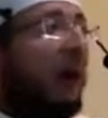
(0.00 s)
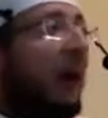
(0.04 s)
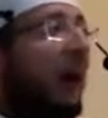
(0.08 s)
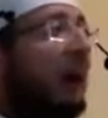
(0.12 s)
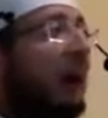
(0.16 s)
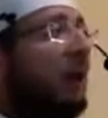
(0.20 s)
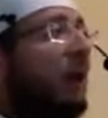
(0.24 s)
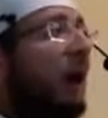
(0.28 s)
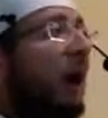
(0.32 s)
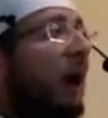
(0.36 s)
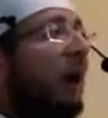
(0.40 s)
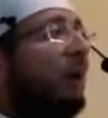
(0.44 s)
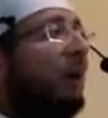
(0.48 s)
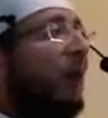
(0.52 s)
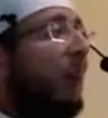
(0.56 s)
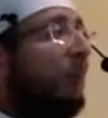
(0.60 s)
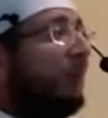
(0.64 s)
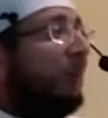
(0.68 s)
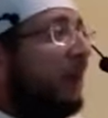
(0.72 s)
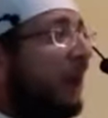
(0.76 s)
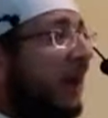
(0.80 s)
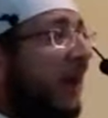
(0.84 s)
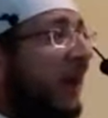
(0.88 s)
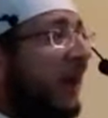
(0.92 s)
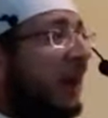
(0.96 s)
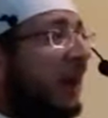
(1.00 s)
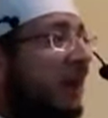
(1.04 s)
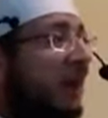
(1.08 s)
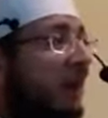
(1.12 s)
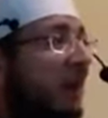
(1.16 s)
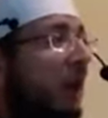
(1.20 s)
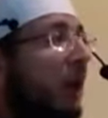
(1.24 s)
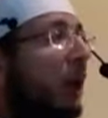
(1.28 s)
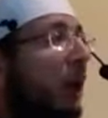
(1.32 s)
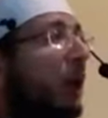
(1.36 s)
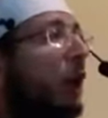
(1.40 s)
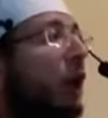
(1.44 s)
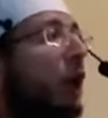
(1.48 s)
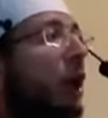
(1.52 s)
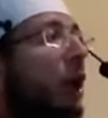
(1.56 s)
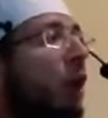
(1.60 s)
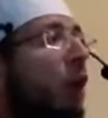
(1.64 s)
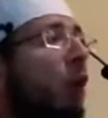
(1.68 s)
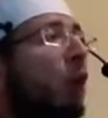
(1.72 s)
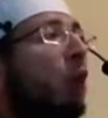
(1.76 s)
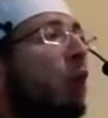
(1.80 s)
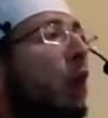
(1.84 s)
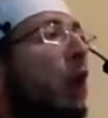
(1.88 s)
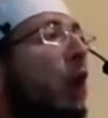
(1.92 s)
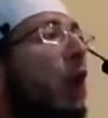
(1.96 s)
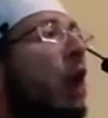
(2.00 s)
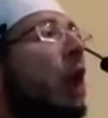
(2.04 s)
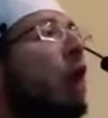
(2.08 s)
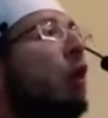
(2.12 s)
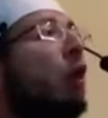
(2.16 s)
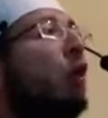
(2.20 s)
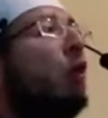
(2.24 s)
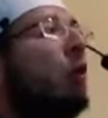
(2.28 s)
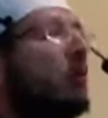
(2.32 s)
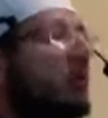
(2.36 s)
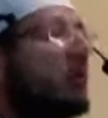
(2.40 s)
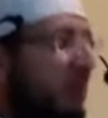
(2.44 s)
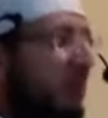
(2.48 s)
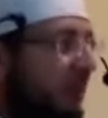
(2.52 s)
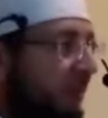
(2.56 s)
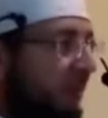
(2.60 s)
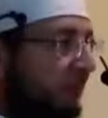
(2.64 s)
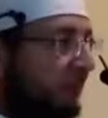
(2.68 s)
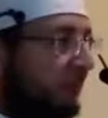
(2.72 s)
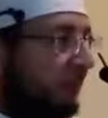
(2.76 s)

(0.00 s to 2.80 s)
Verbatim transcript: and they are fabricated, you will lose